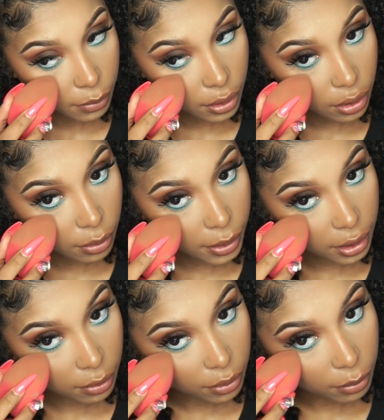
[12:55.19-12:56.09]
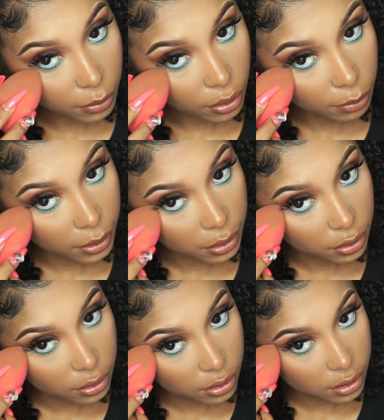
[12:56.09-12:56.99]
I'm gonna go back in with a beauty
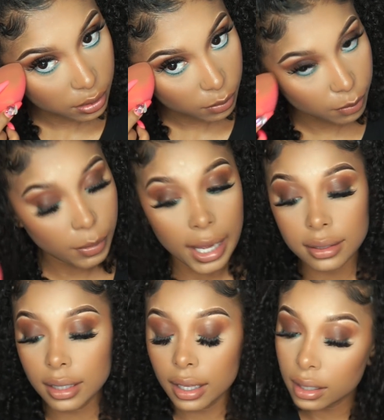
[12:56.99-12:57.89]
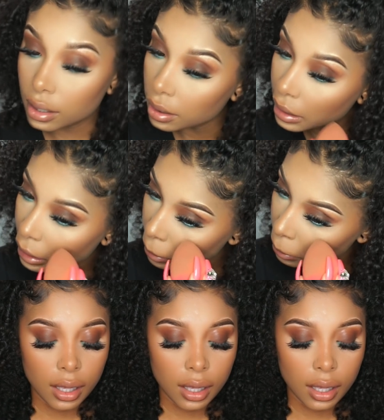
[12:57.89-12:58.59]
blender and just pat that in.